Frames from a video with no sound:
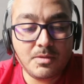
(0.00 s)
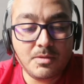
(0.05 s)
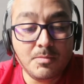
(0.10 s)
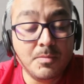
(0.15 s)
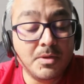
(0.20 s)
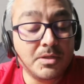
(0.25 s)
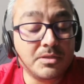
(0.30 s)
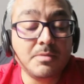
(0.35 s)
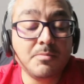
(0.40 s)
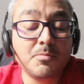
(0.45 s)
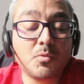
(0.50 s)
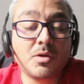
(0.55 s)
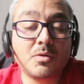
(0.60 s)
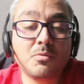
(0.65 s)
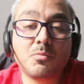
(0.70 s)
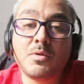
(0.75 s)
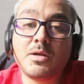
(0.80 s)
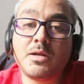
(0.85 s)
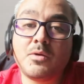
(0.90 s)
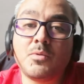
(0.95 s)
but
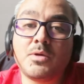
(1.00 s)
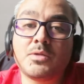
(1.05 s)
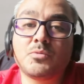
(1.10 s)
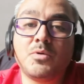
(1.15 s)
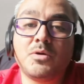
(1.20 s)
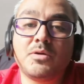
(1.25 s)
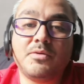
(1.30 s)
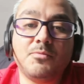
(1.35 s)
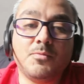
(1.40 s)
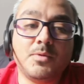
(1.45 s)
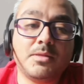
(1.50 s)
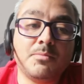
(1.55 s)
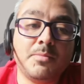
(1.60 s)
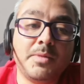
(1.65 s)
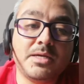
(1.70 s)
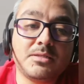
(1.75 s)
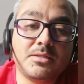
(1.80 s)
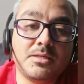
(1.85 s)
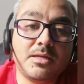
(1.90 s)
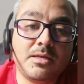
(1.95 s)
when I was working with
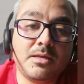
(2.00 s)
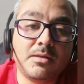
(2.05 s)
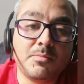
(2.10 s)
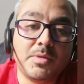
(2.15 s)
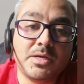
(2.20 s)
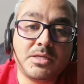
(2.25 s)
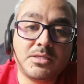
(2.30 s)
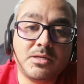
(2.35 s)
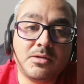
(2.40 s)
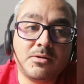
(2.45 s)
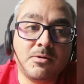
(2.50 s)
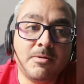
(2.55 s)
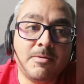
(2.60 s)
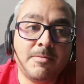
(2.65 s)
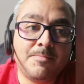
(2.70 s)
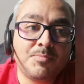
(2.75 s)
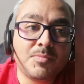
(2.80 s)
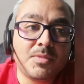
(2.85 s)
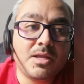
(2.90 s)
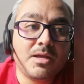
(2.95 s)
in
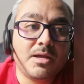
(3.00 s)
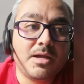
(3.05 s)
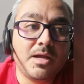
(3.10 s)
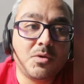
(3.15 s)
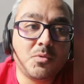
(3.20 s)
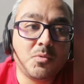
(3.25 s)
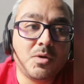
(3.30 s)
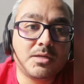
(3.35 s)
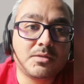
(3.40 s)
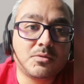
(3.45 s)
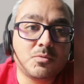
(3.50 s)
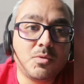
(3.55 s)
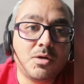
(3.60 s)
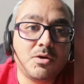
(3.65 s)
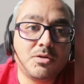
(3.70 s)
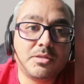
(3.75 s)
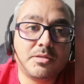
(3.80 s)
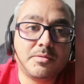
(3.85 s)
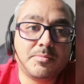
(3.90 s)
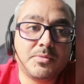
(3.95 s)
Mexico, I was
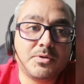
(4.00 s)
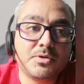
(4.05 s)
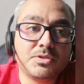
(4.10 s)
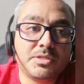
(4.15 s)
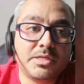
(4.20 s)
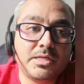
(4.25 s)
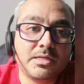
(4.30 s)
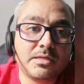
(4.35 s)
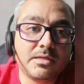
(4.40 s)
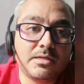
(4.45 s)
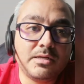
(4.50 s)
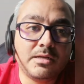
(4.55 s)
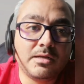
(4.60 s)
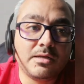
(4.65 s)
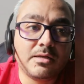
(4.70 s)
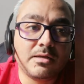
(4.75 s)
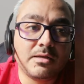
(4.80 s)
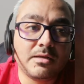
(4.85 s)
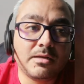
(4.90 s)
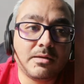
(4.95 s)

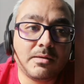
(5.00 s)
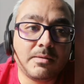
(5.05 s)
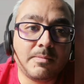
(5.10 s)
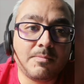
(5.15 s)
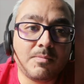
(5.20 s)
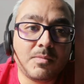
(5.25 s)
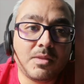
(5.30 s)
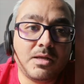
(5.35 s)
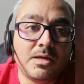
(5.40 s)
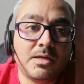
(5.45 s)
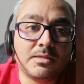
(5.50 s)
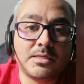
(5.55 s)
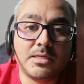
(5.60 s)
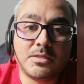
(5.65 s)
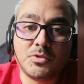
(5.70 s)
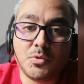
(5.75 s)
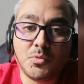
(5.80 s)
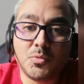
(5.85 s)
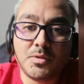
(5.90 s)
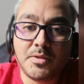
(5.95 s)
100% as a
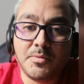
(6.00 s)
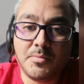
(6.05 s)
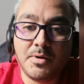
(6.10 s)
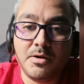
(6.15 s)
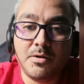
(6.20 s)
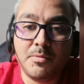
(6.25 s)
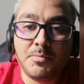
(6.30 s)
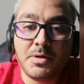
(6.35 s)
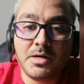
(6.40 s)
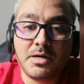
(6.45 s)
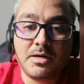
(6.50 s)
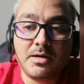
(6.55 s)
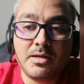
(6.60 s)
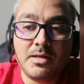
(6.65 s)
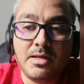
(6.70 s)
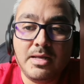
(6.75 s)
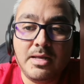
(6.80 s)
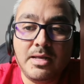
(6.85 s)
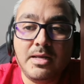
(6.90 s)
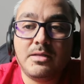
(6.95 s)
software developer.
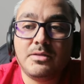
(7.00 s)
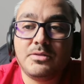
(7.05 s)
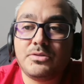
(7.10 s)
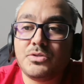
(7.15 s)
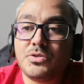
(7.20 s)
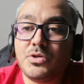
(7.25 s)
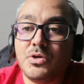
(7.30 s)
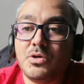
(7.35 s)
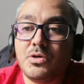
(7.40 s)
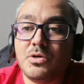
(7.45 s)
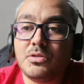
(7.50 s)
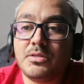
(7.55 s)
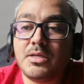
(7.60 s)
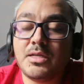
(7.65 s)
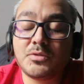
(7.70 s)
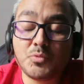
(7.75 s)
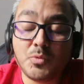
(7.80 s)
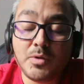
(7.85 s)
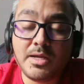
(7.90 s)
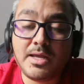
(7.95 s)
So
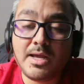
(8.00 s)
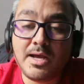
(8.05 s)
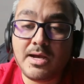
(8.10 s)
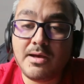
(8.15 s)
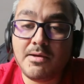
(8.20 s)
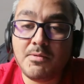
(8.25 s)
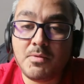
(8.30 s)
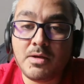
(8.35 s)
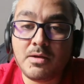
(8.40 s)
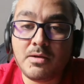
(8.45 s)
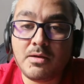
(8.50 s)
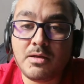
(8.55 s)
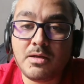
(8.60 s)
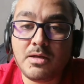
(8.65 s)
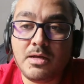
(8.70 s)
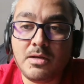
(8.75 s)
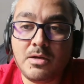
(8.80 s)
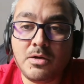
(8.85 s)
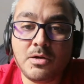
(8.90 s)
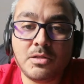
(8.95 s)
that's why I have
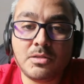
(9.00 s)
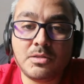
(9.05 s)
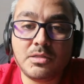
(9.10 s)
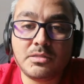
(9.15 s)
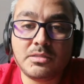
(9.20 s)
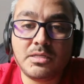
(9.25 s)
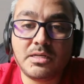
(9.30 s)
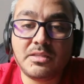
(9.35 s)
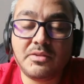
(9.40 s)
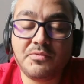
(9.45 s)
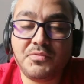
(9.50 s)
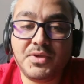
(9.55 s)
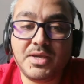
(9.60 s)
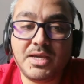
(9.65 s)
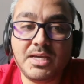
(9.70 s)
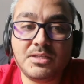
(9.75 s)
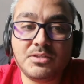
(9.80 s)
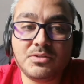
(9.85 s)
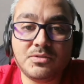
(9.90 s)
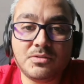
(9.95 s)
a lot of
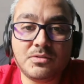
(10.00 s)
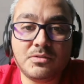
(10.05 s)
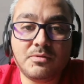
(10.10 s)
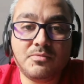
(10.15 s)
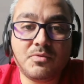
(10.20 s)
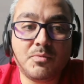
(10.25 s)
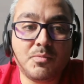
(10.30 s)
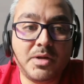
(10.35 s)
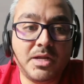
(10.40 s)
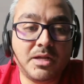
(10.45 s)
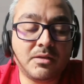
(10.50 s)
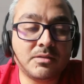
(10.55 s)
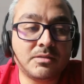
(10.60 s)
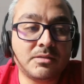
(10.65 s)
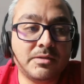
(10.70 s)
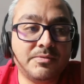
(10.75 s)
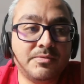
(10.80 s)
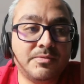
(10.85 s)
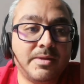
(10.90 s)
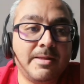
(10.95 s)
certifications from
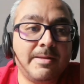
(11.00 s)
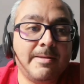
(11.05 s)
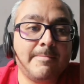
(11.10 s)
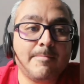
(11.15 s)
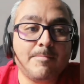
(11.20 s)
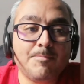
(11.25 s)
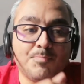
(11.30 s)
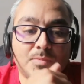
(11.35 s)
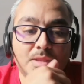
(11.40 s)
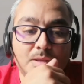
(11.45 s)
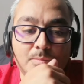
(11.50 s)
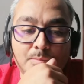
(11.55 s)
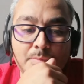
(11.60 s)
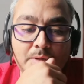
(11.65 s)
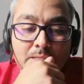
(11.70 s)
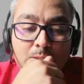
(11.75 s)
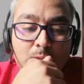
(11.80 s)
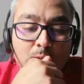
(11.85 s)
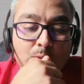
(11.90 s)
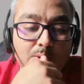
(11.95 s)
Microsoft.
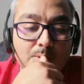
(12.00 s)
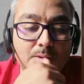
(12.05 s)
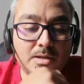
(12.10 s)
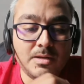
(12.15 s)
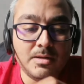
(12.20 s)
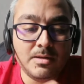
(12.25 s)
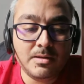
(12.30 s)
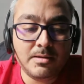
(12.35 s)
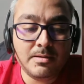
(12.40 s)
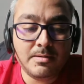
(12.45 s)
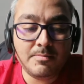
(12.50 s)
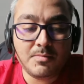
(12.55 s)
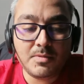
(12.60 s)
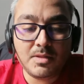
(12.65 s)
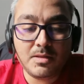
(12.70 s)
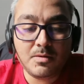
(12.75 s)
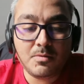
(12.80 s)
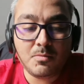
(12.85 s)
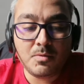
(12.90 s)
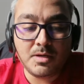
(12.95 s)
But
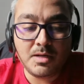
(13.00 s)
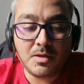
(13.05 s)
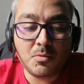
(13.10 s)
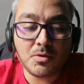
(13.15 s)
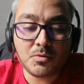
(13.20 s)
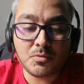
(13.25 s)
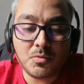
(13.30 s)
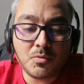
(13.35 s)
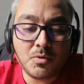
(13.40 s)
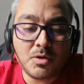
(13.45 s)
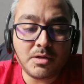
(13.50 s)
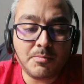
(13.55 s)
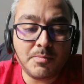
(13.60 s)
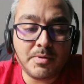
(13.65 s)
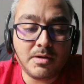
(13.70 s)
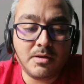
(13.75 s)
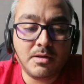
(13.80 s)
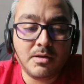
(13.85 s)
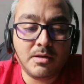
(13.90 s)
when I was working